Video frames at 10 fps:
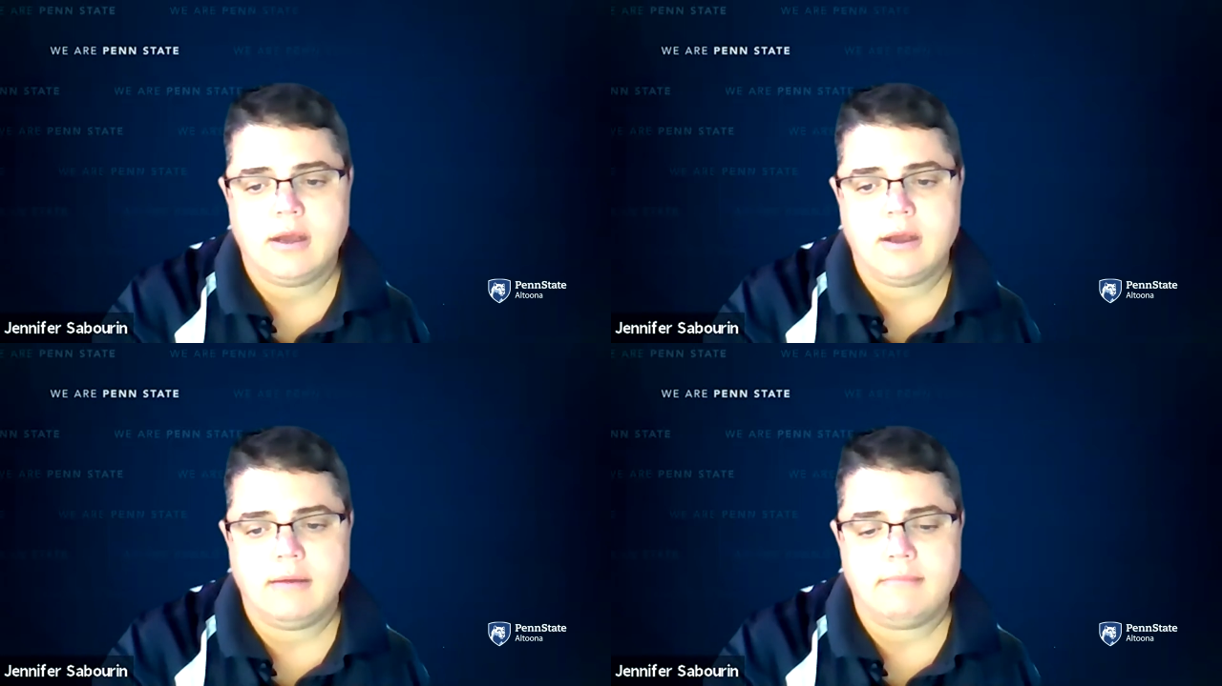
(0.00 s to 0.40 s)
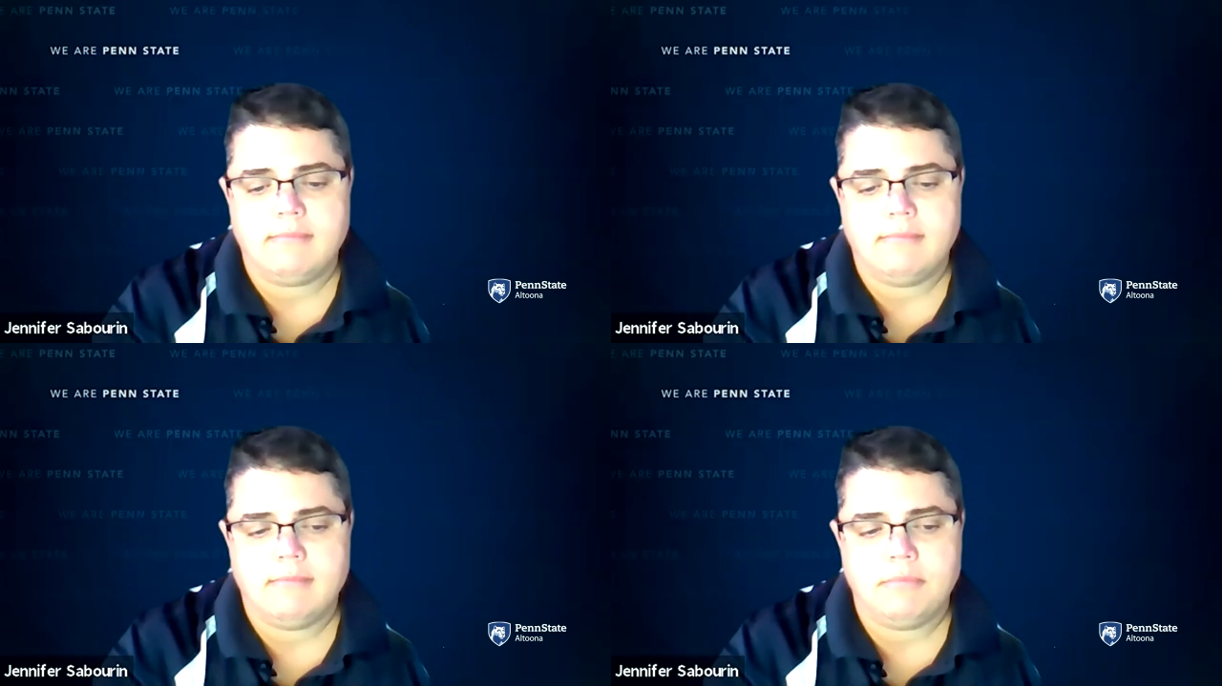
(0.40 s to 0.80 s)

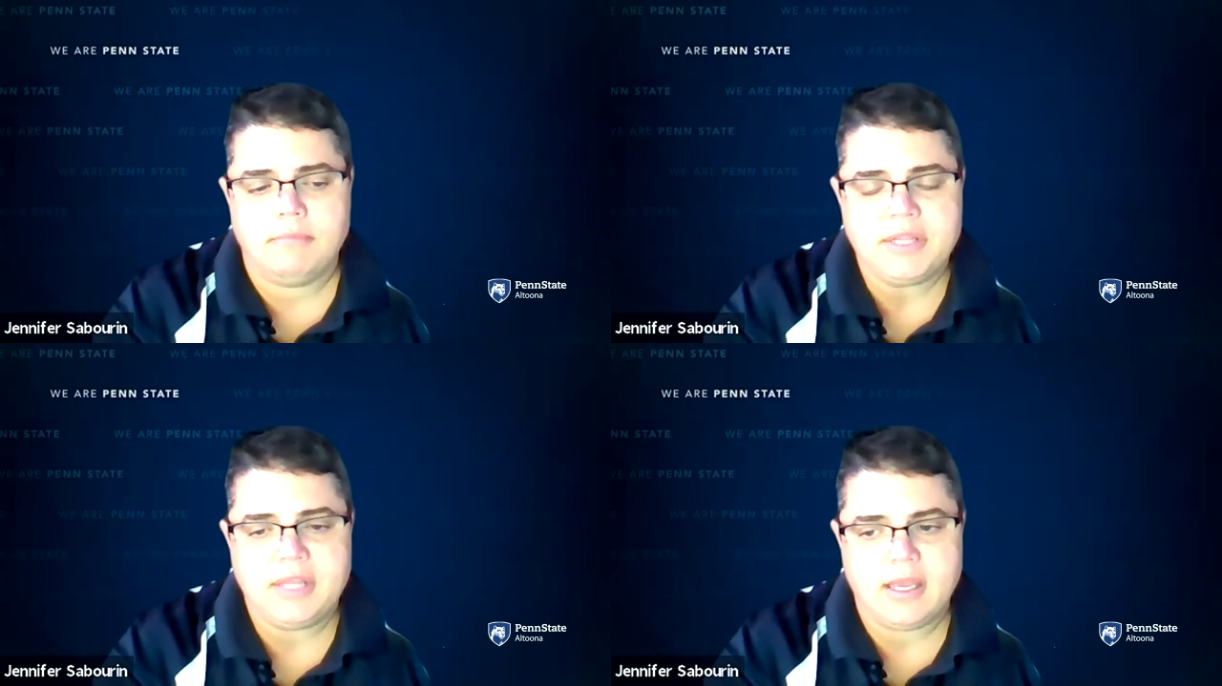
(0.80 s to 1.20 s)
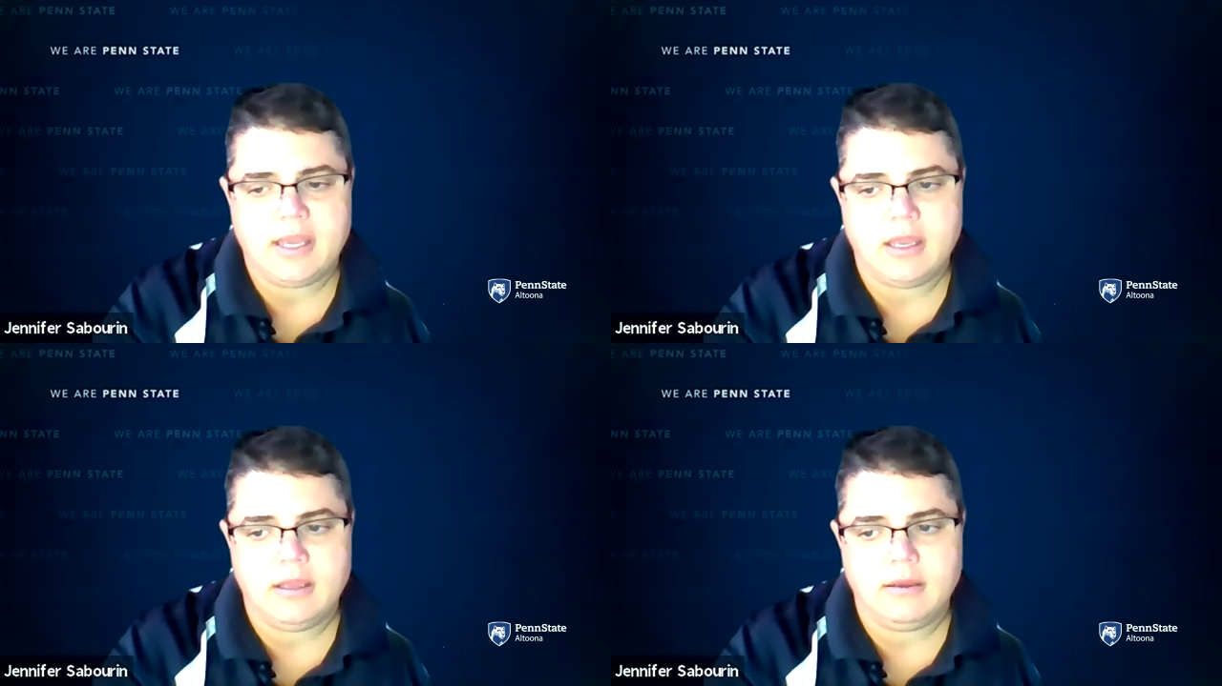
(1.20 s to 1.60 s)
But
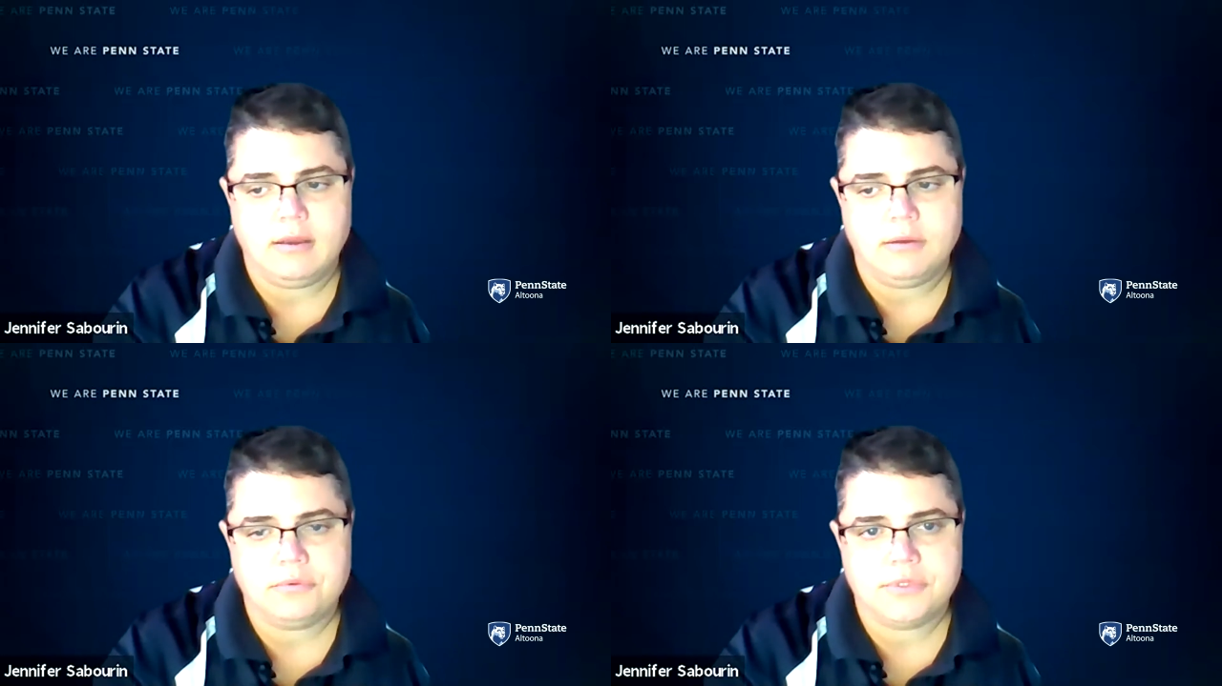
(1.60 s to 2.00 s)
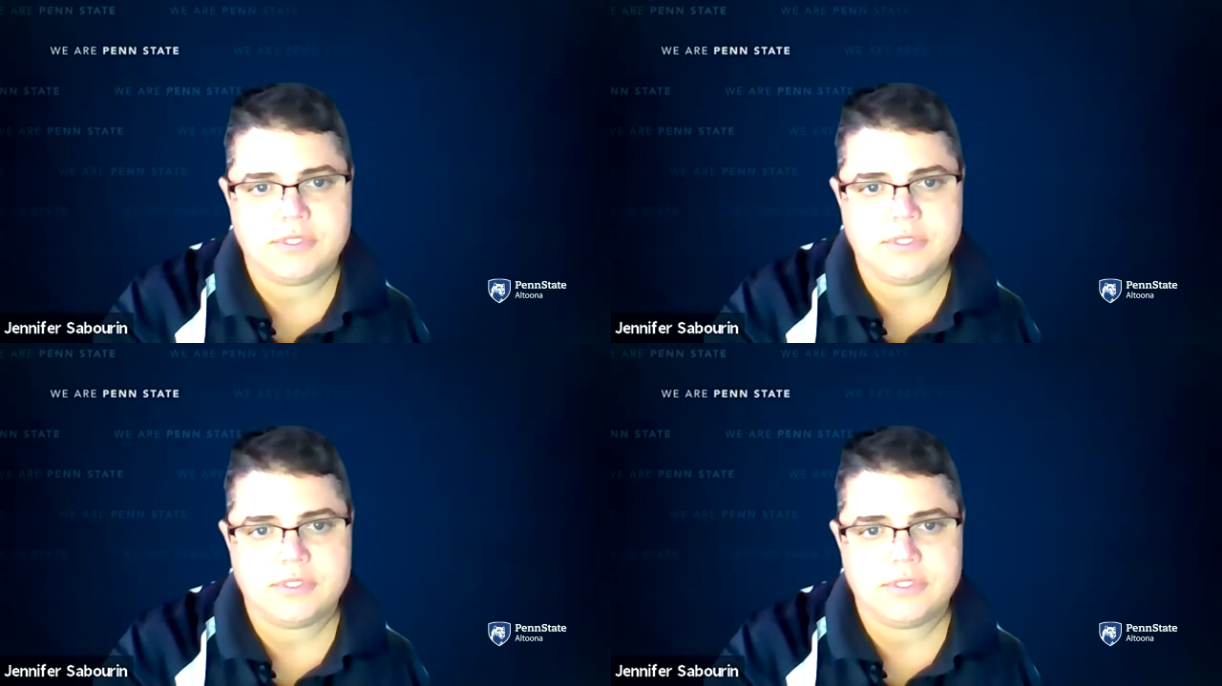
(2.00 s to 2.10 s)
they